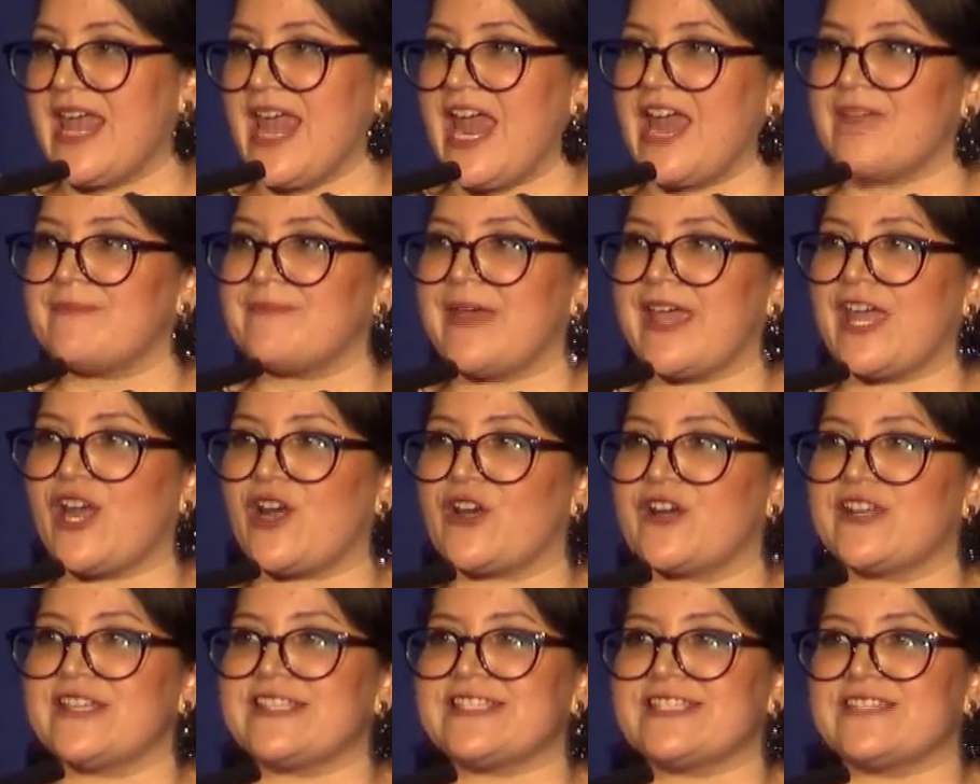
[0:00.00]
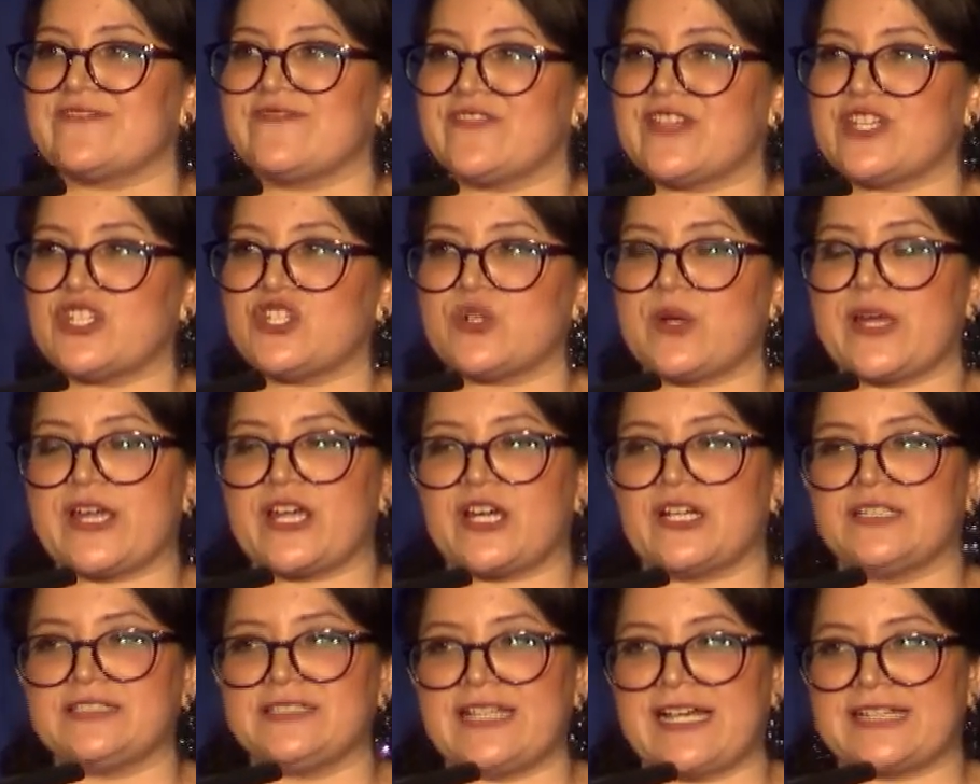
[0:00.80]
And may our individual and
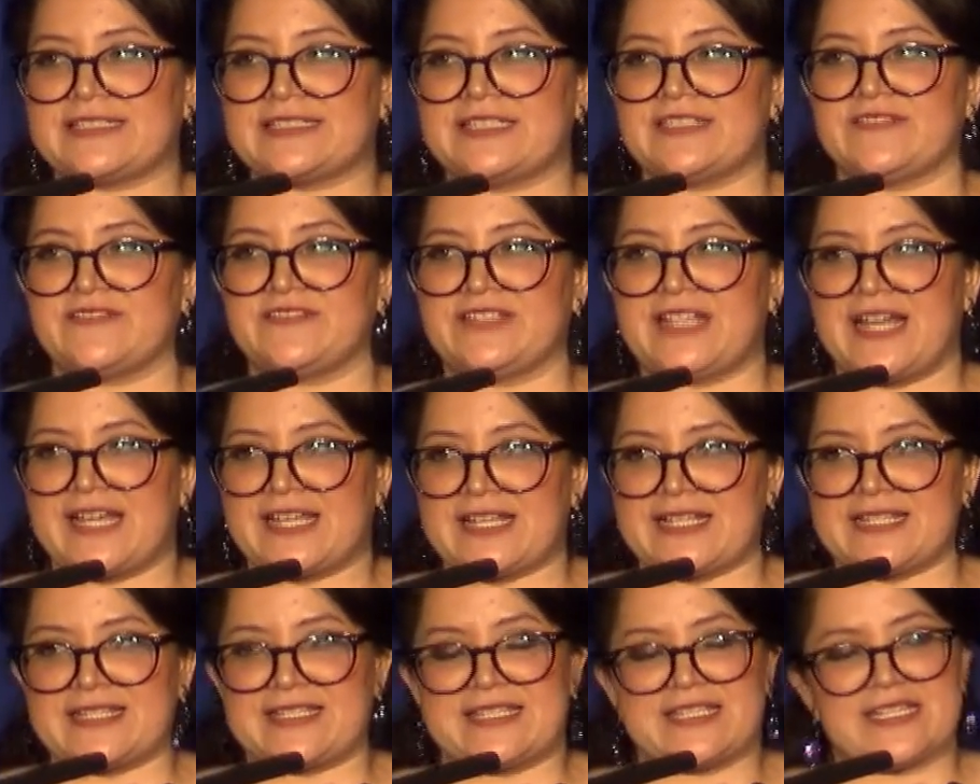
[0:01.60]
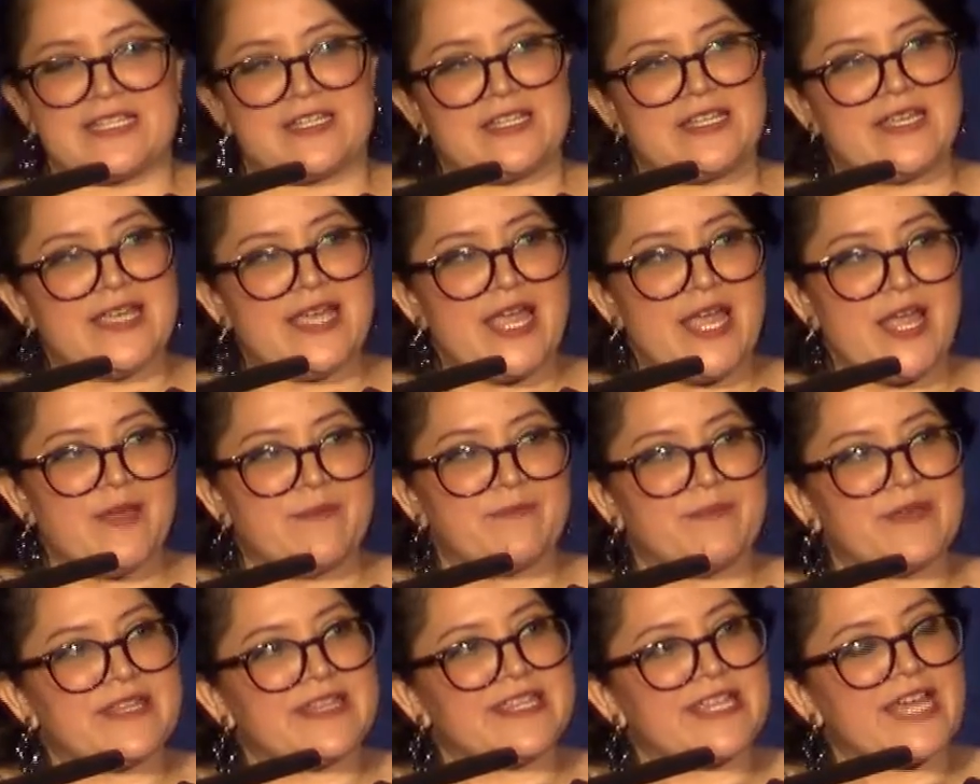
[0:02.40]
collective legacy
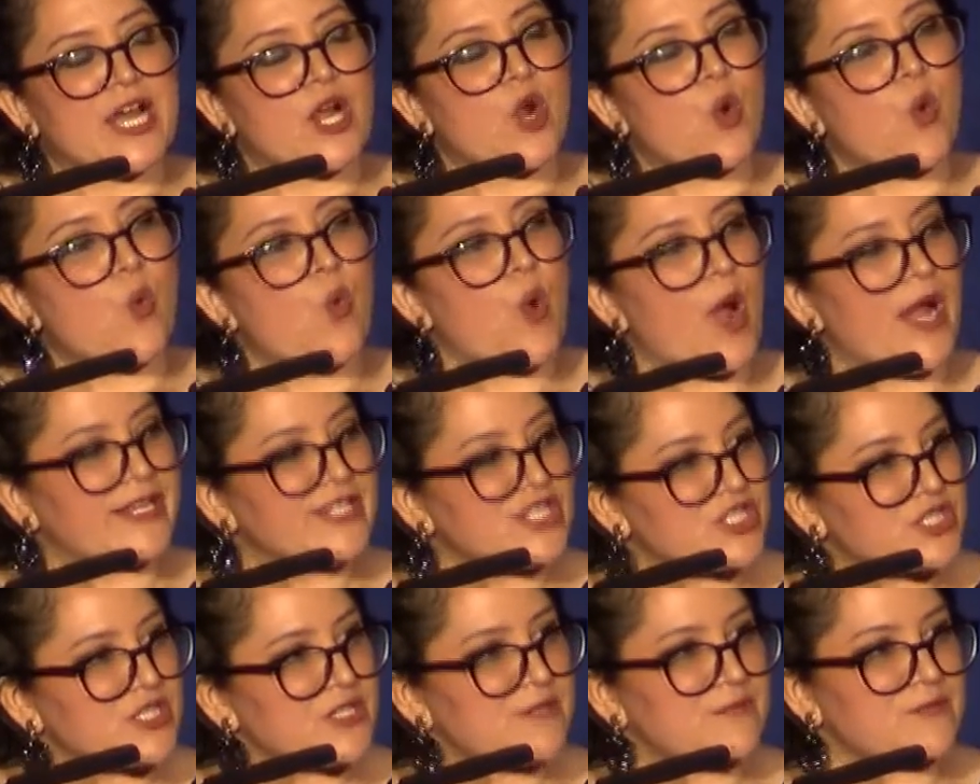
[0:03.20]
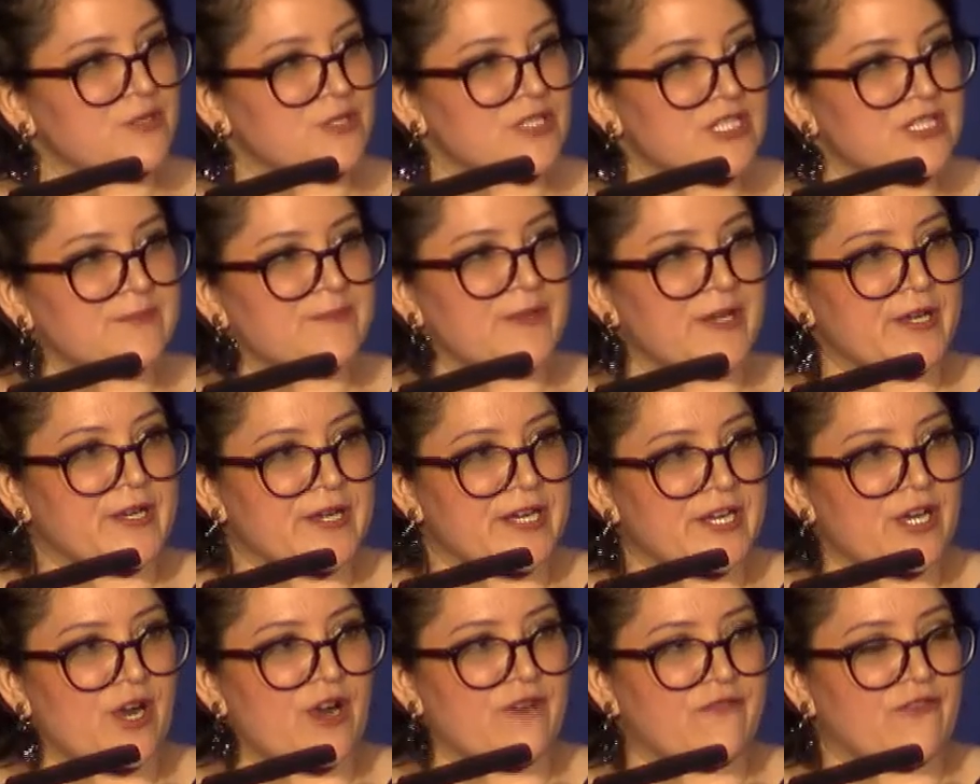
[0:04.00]
be the unquenchable
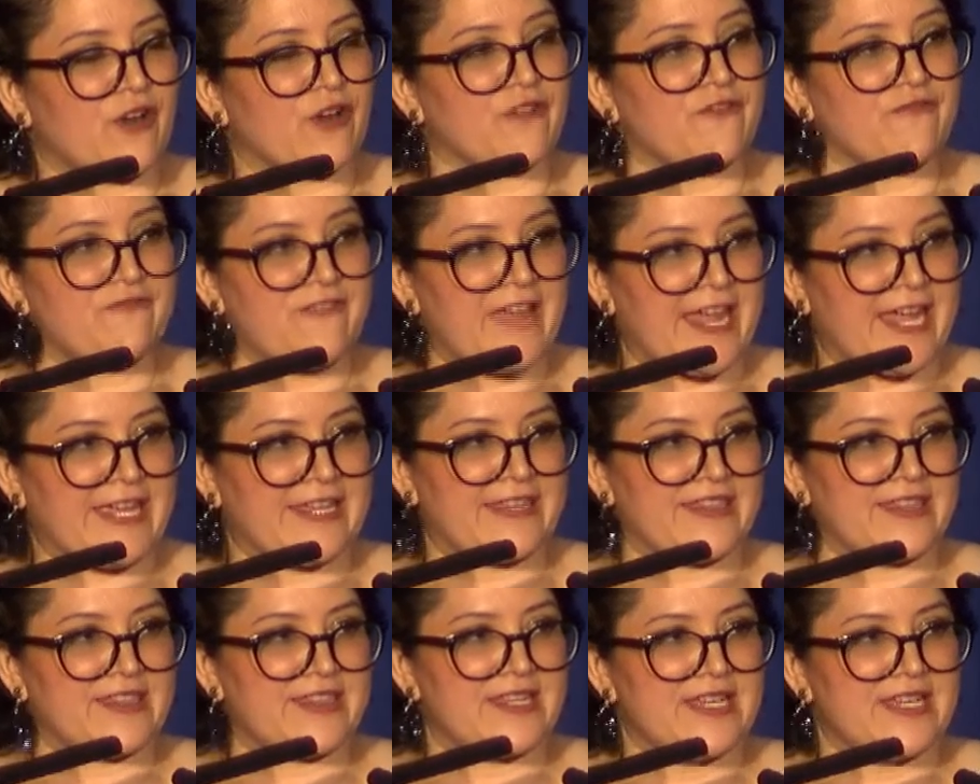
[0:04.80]
spirit of our faith